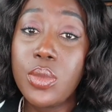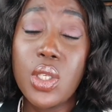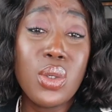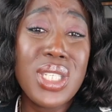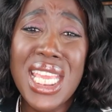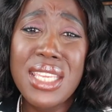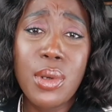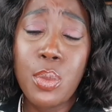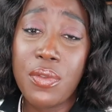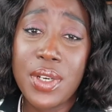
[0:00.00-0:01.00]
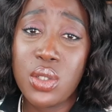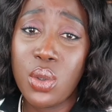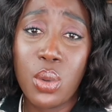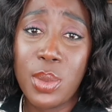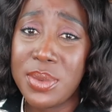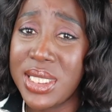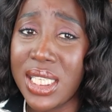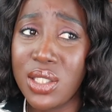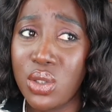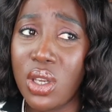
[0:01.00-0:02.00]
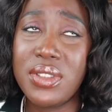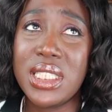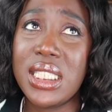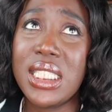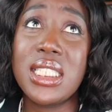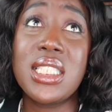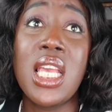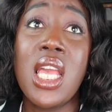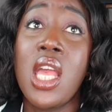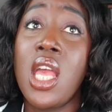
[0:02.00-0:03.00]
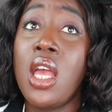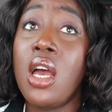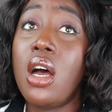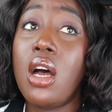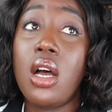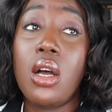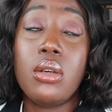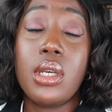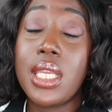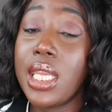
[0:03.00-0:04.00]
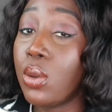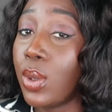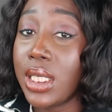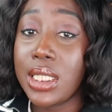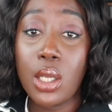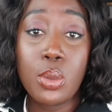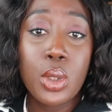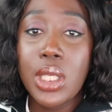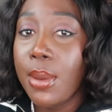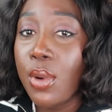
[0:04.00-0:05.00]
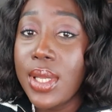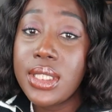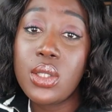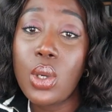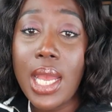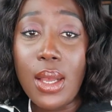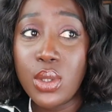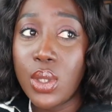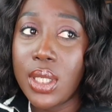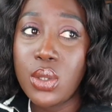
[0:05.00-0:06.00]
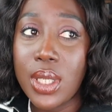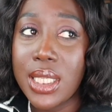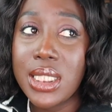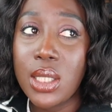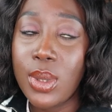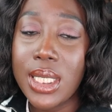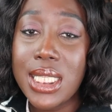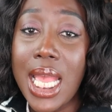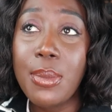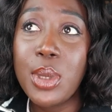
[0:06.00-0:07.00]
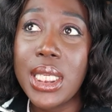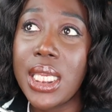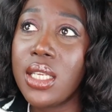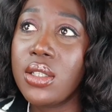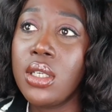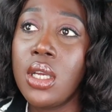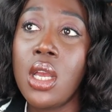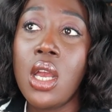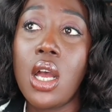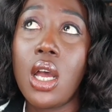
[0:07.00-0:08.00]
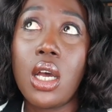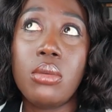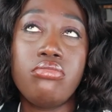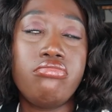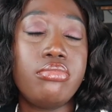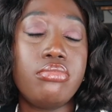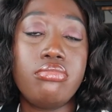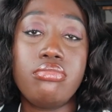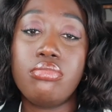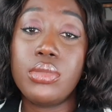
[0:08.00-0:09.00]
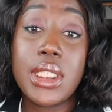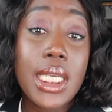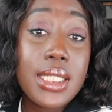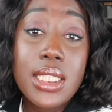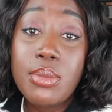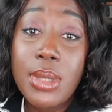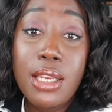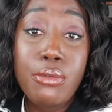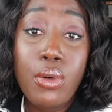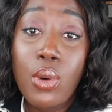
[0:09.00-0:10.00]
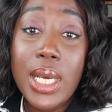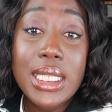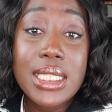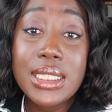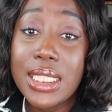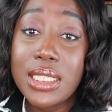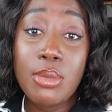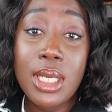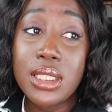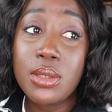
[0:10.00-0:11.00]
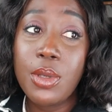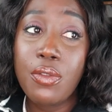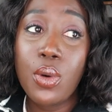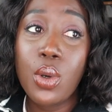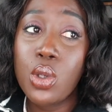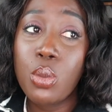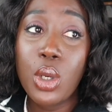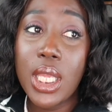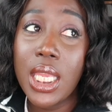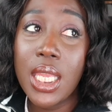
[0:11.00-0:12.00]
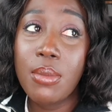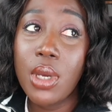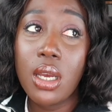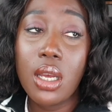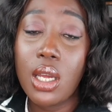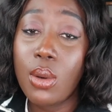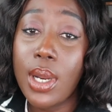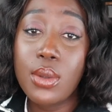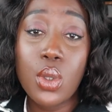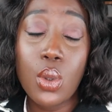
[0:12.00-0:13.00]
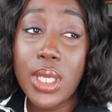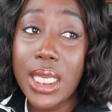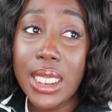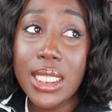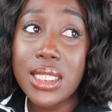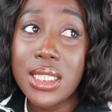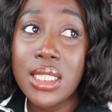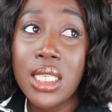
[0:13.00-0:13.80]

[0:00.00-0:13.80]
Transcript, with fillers: you know there are even professional babysitting services uh, again when in doubt put cameras in your house so that you can see what is happening um, date this man for at least six months before you bring him uh, around your kids